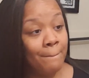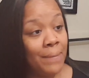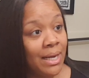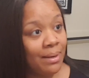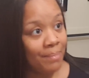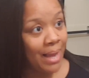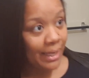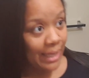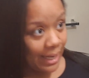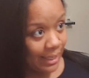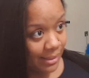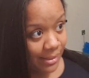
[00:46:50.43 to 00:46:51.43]
But in my
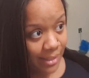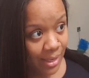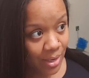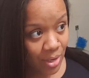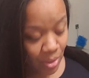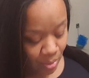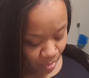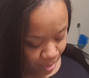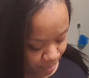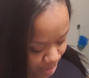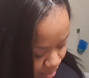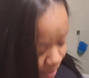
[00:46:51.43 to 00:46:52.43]
case,
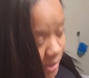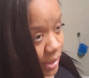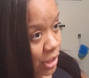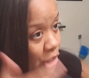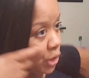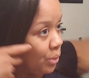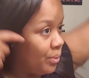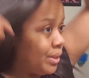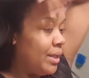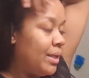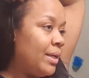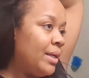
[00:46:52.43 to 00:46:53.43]
what we're going to do